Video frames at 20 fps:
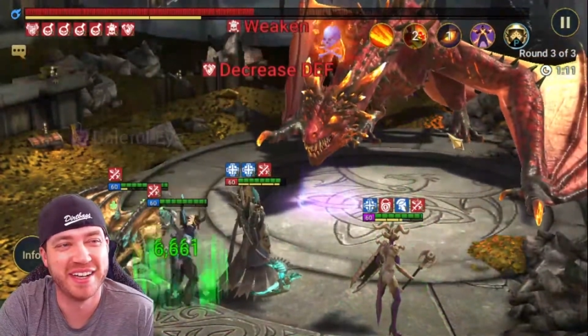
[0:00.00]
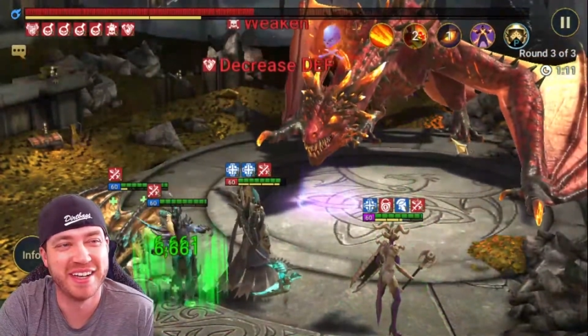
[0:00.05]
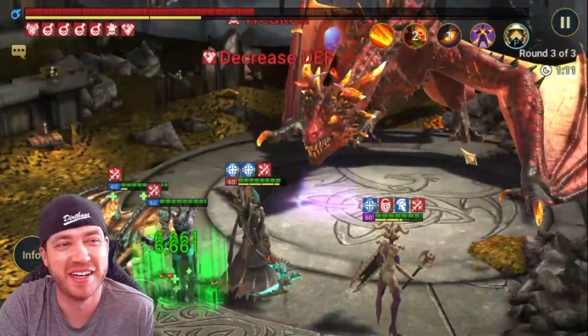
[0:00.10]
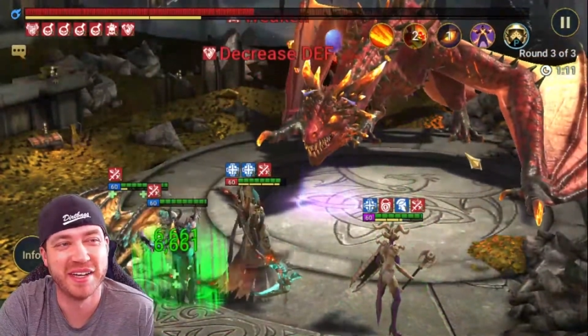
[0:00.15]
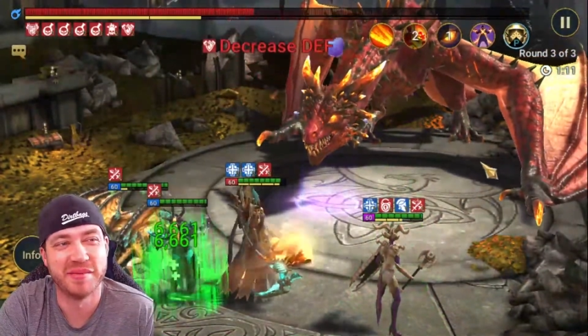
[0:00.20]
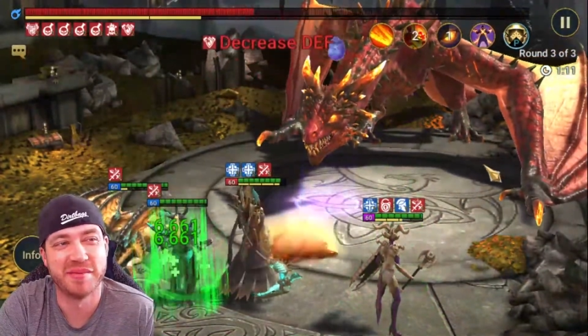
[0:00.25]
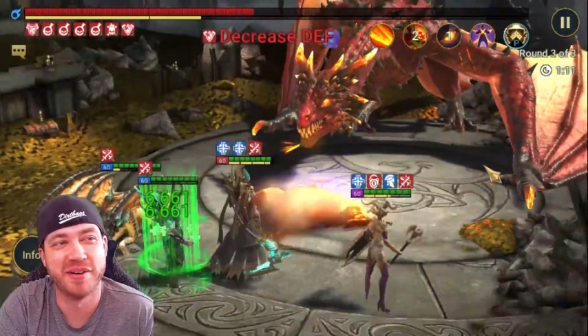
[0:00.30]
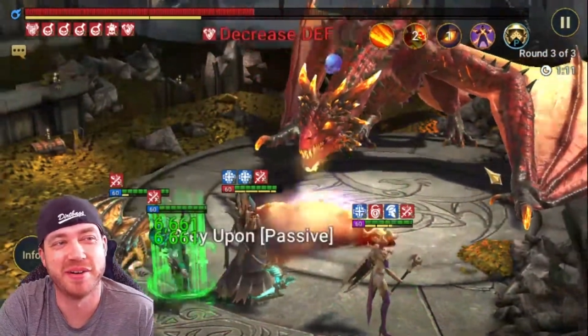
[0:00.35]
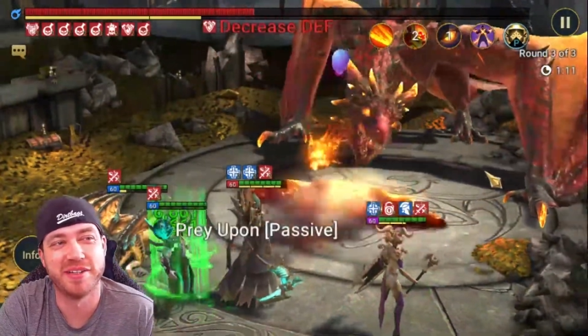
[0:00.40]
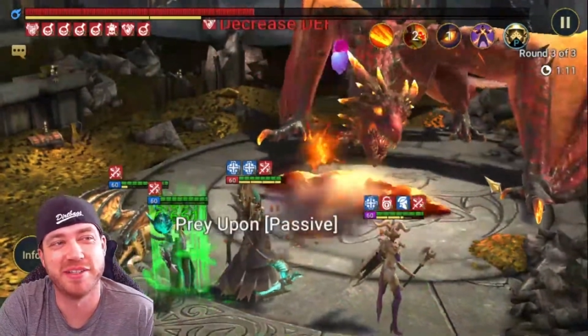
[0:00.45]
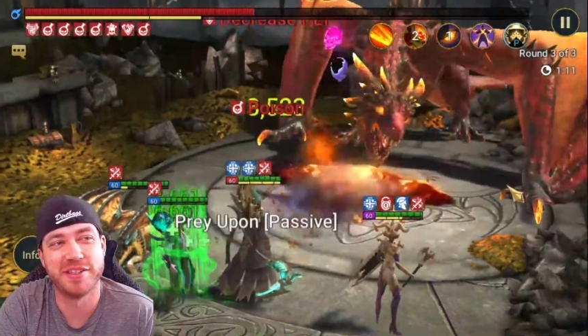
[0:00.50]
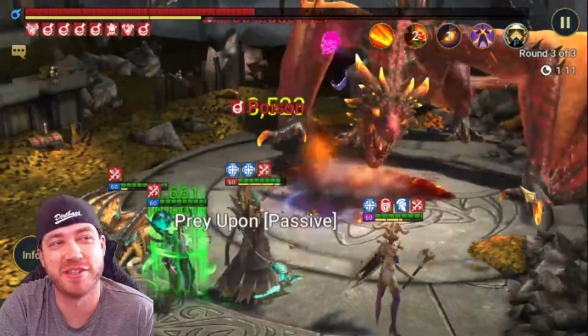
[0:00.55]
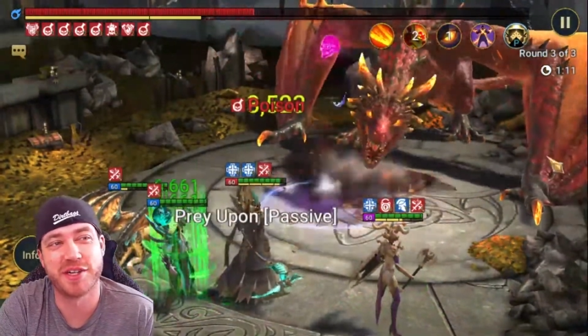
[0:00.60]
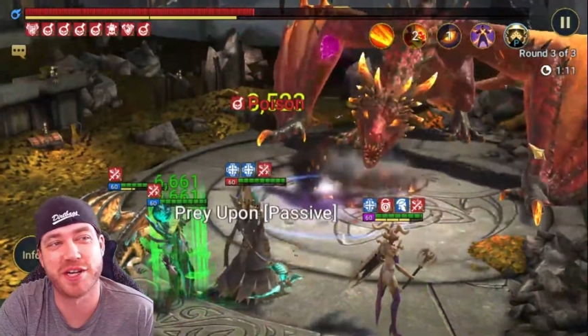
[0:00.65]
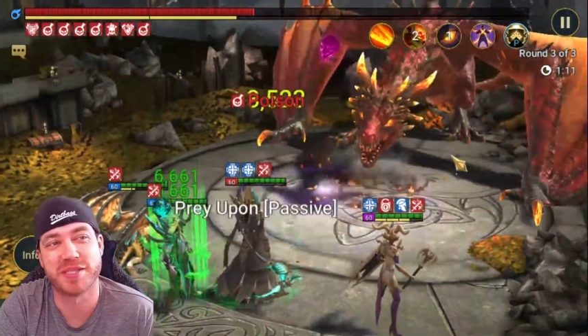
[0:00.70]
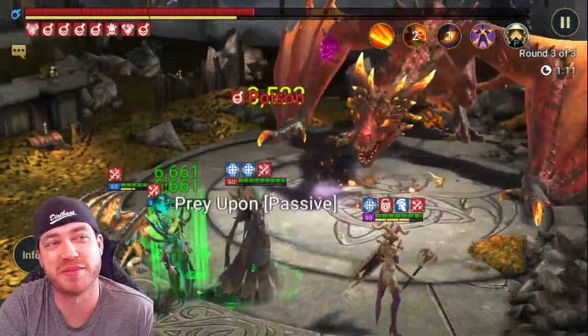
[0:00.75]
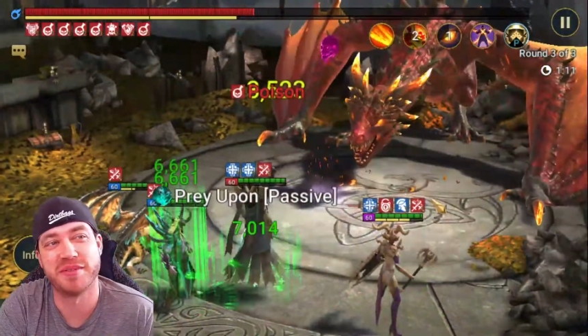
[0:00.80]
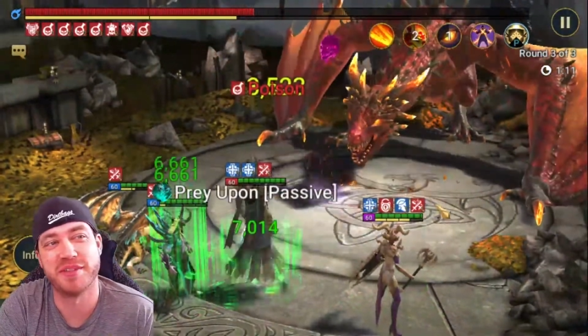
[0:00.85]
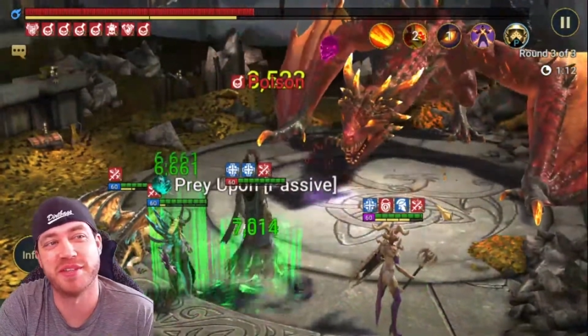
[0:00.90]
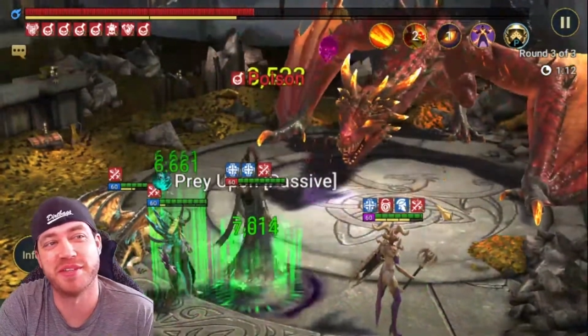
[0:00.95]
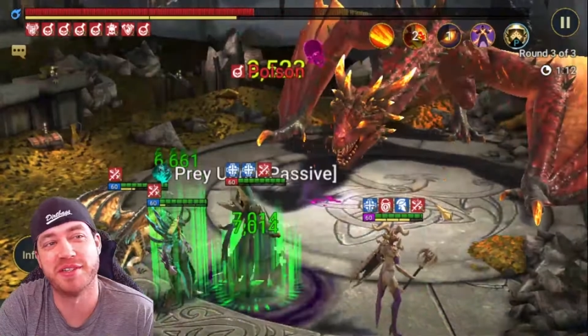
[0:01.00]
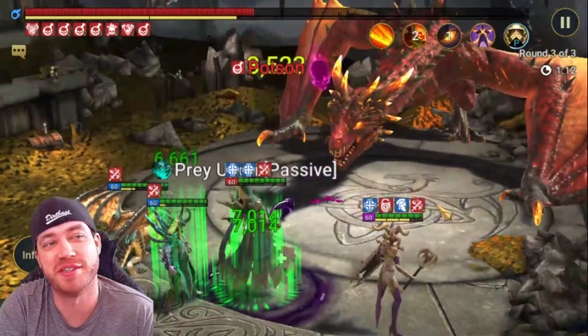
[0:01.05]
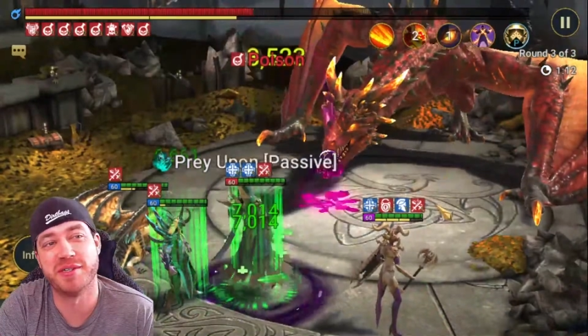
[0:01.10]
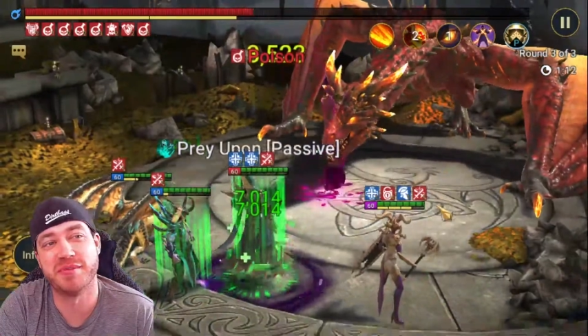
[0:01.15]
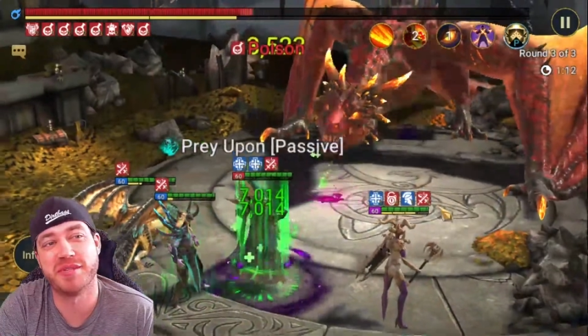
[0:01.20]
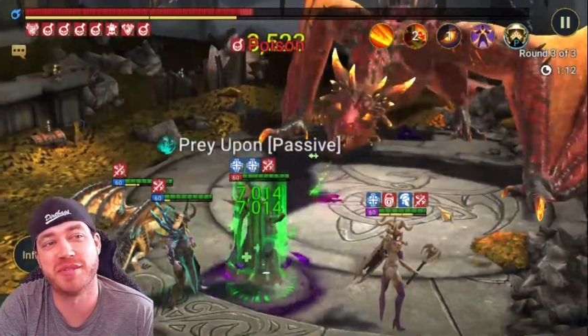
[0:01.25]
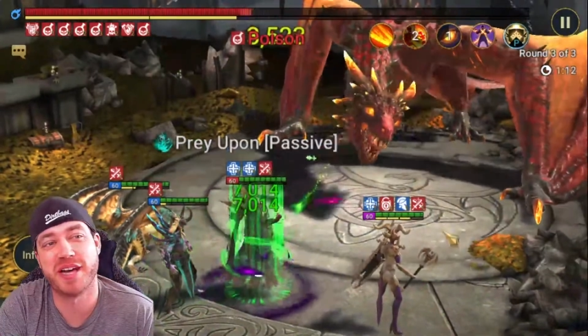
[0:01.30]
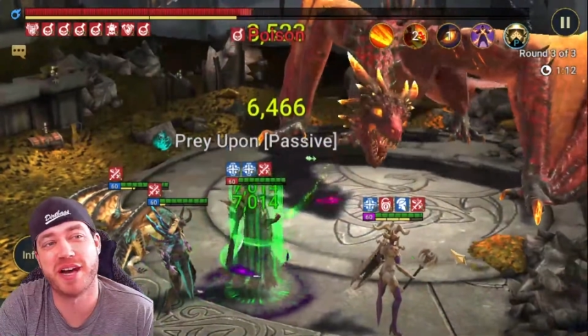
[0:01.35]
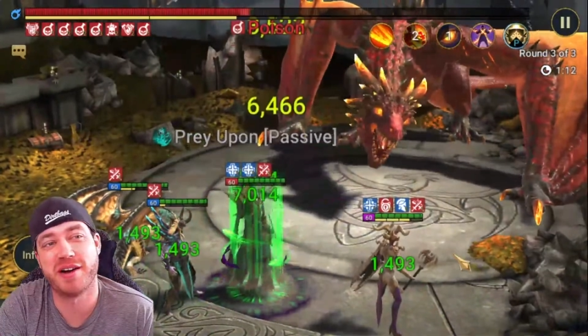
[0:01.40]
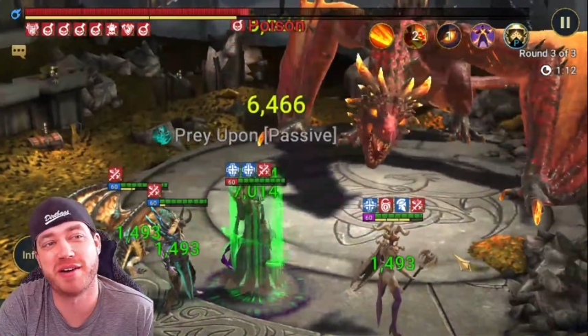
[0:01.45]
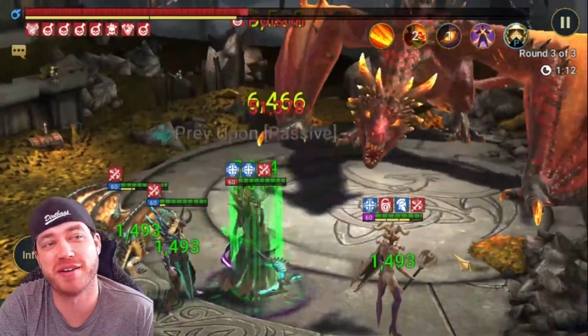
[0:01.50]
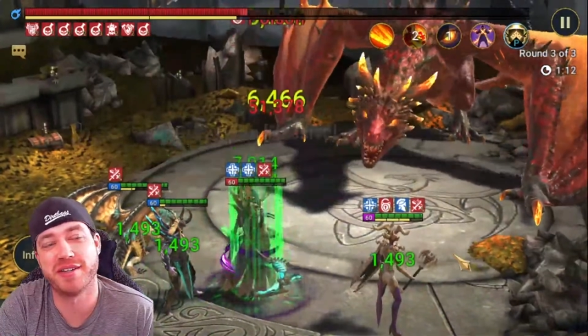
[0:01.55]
But trust me, the Doom Tower,